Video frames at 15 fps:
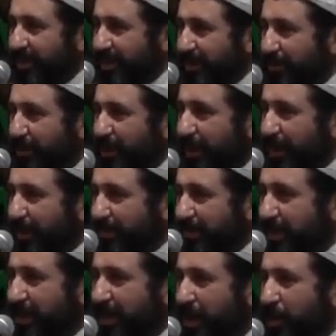he believes
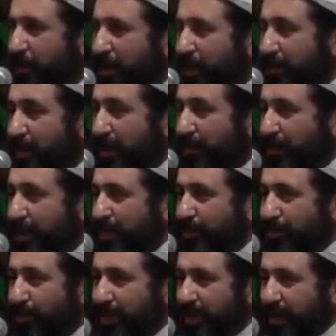in him, even if he is
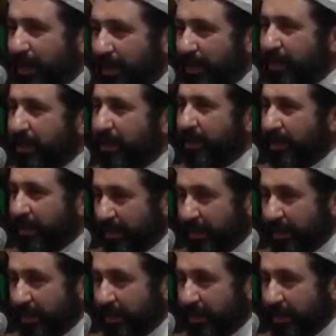put in hell,